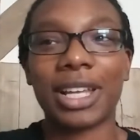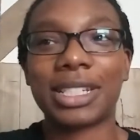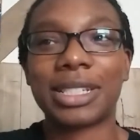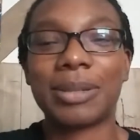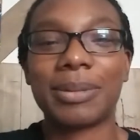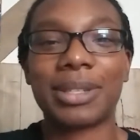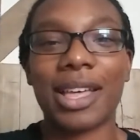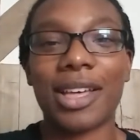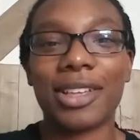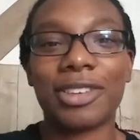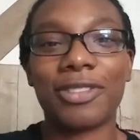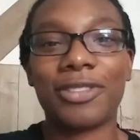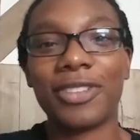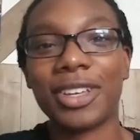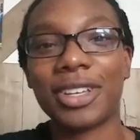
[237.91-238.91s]
like she was out
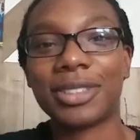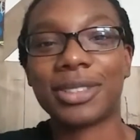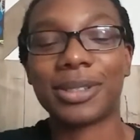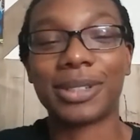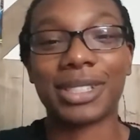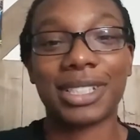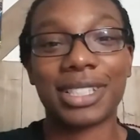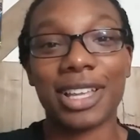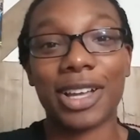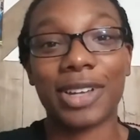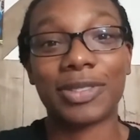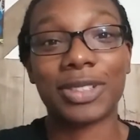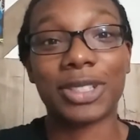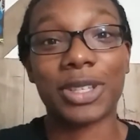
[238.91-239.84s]
in the field doing stuff.